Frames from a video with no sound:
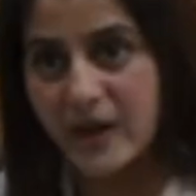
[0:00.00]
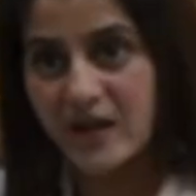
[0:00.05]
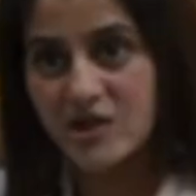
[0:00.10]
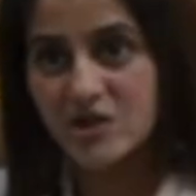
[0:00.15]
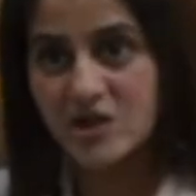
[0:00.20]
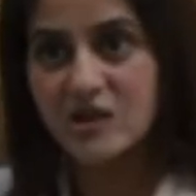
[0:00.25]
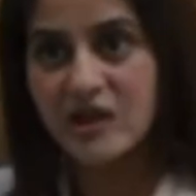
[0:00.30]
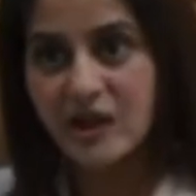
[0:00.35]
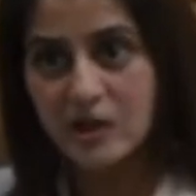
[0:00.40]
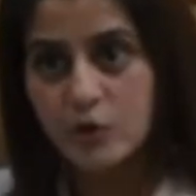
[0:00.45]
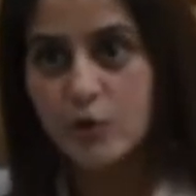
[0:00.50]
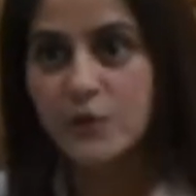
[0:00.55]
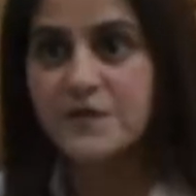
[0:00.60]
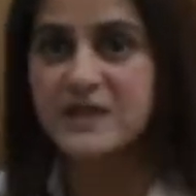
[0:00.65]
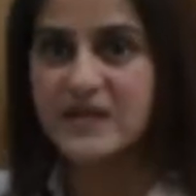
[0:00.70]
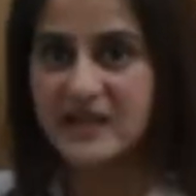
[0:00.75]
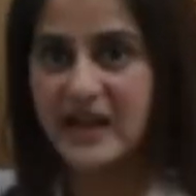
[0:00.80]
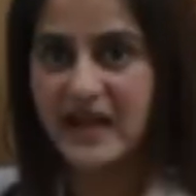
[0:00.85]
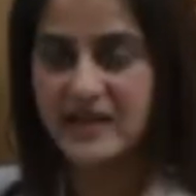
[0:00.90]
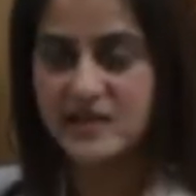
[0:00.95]
pressure that you've
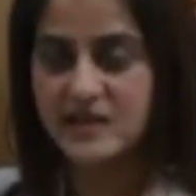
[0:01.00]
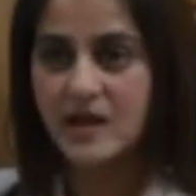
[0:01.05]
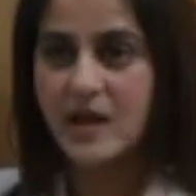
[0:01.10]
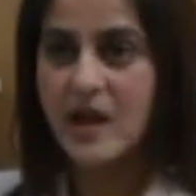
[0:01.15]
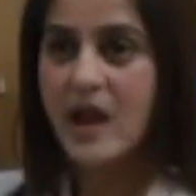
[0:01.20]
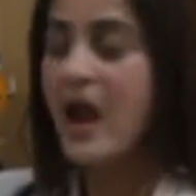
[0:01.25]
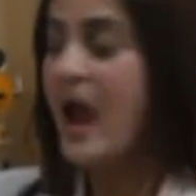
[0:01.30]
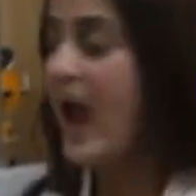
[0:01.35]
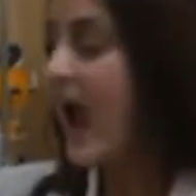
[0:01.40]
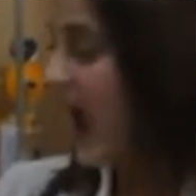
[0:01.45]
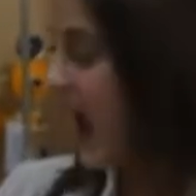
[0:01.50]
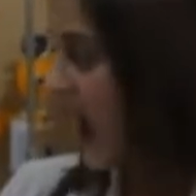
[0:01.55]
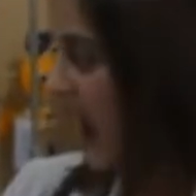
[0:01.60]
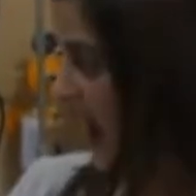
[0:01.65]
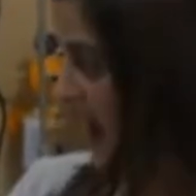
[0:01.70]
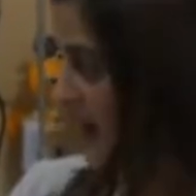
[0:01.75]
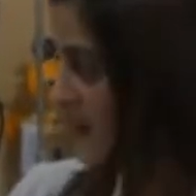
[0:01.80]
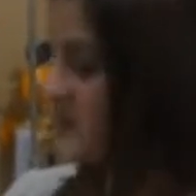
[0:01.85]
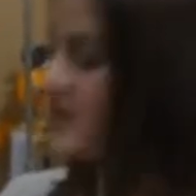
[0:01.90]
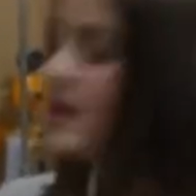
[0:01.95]
set.
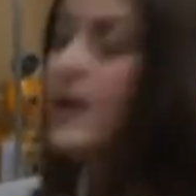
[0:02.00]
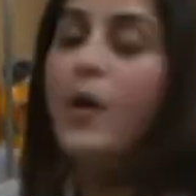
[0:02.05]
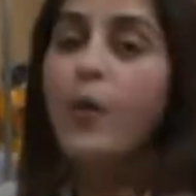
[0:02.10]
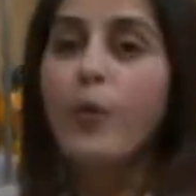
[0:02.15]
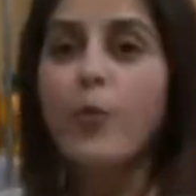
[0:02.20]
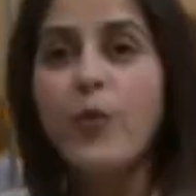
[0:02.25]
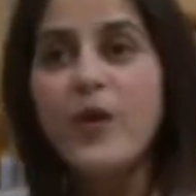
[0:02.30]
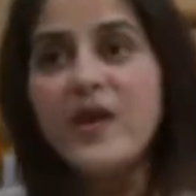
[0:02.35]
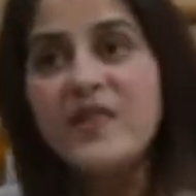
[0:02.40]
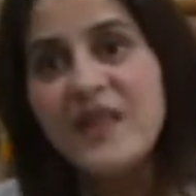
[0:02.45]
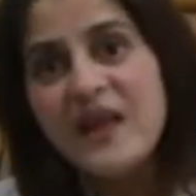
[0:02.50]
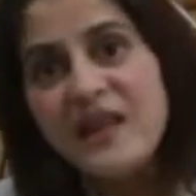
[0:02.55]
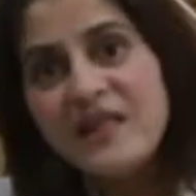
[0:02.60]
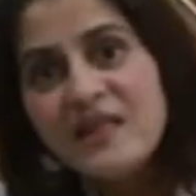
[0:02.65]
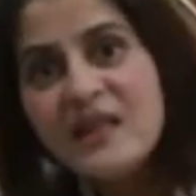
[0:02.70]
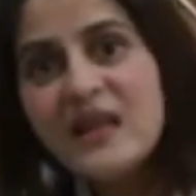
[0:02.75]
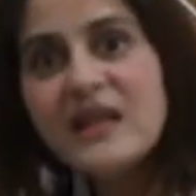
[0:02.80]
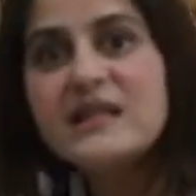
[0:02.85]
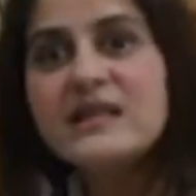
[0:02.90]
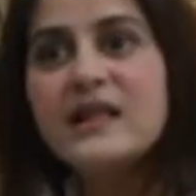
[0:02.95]
And within
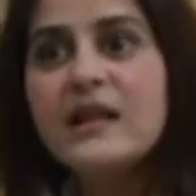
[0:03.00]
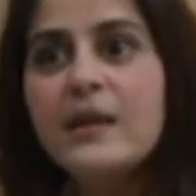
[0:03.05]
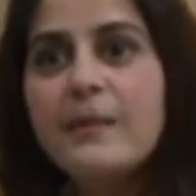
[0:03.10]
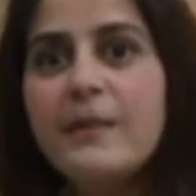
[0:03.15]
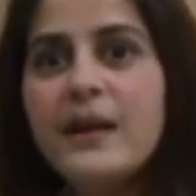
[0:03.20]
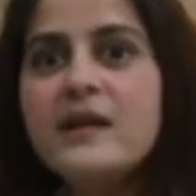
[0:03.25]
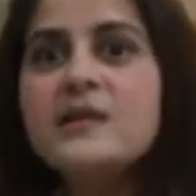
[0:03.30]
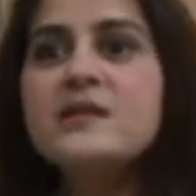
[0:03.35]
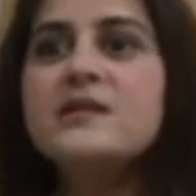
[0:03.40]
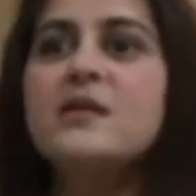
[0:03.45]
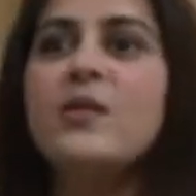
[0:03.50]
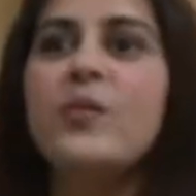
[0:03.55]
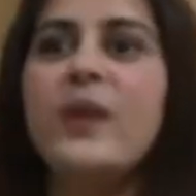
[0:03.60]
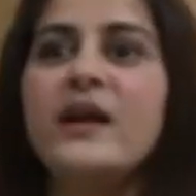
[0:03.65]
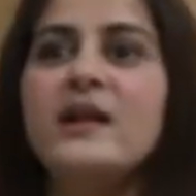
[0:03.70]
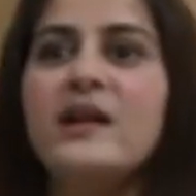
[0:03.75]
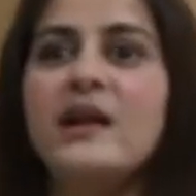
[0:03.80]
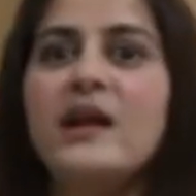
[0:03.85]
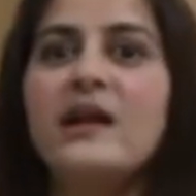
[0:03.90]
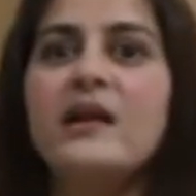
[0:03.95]
these limits, the
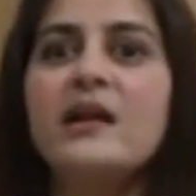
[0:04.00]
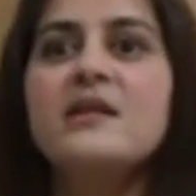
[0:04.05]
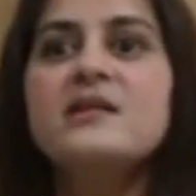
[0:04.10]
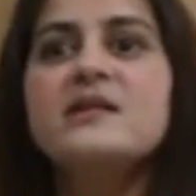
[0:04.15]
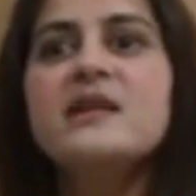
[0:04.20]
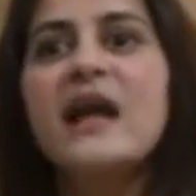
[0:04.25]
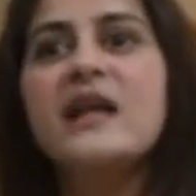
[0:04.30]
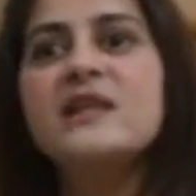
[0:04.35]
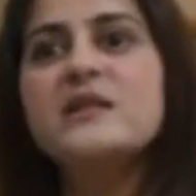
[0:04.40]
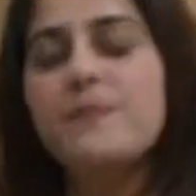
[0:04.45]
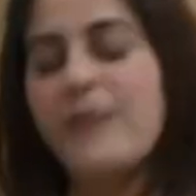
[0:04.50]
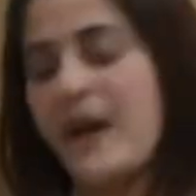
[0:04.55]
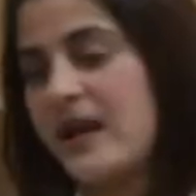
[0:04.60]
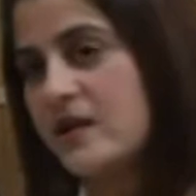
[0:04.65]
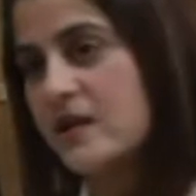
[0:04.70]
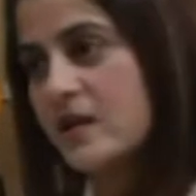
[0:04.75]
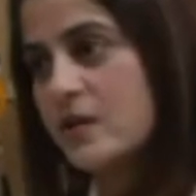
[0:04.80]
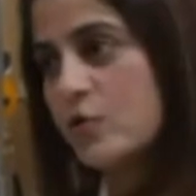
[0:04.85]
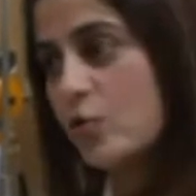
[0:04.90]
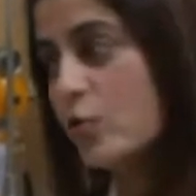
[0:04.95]
ventilator is
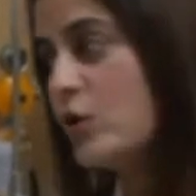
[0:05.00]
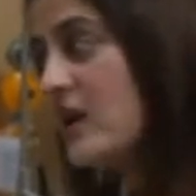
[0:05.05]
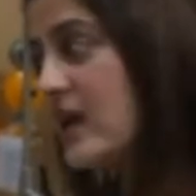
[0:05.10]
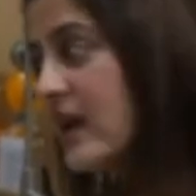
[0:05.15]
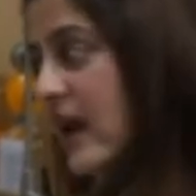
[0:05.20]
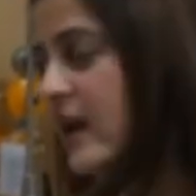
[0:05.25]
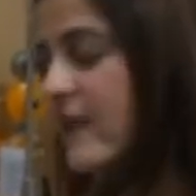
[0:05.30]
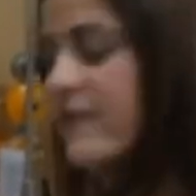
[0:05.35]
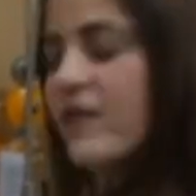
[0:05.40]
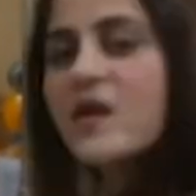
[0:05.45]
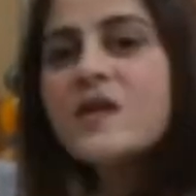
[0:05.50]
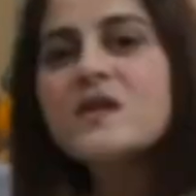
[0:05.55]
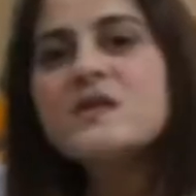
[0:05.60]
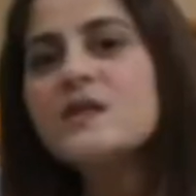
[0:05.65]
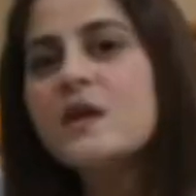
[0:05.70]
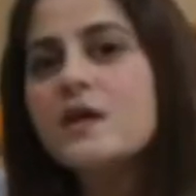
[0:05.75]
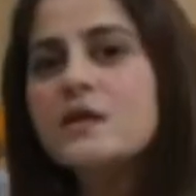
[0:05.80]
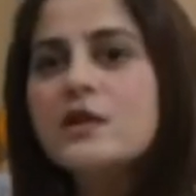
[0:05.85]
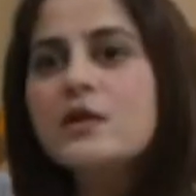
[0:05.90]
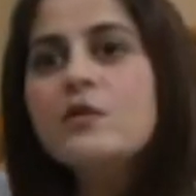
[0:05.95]
expected to deliver a
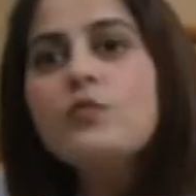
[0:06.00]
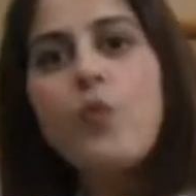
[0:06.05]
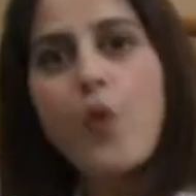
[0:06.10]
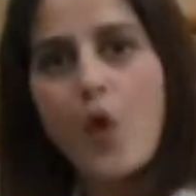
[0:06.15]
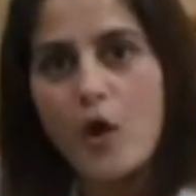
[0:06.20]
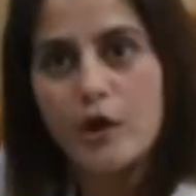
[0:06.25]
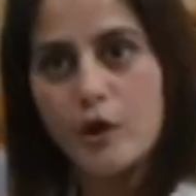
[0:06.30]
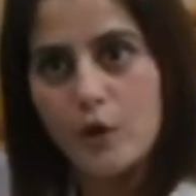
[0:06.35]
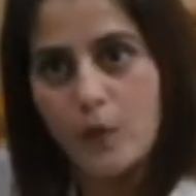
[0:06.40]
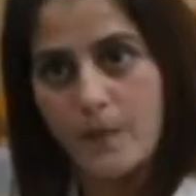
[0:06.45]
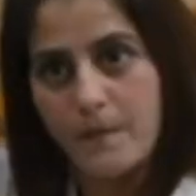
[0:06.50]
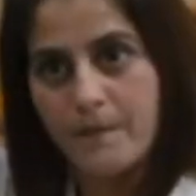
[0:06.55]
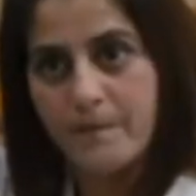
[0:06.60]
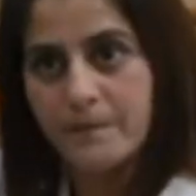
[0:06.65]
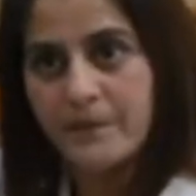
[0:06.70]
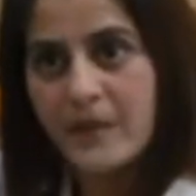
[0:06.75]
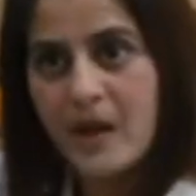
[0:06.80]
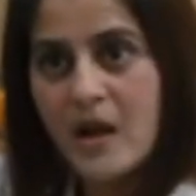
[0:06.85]
certain volume.